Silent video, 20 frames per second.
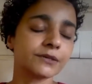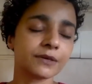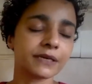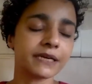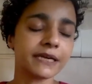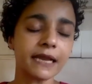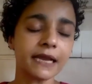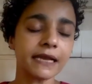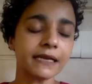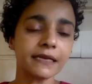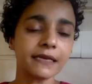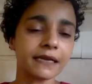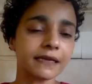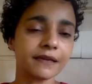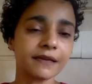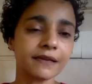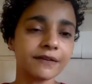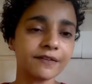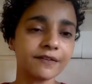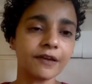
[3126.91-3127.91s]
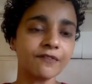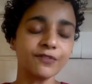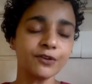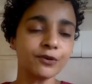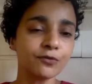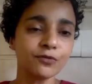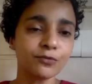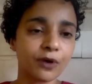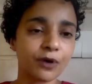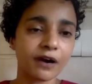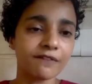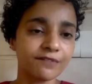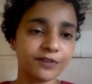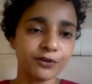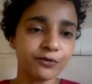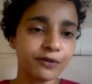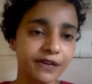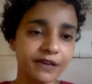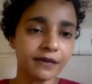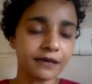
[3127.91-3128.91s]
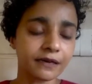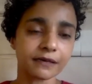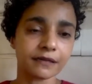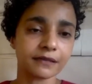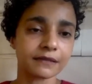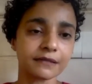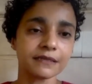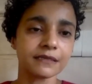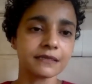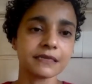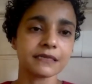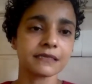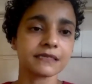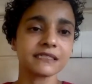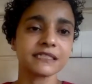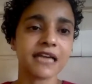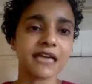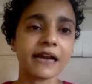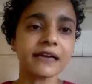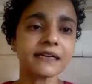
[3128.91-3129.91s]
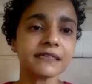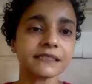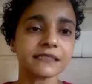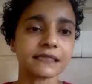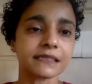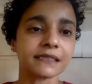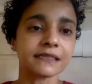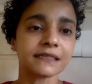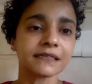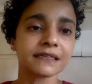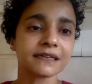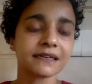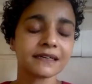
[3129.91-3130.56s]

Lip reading: if you are viewing this as charity,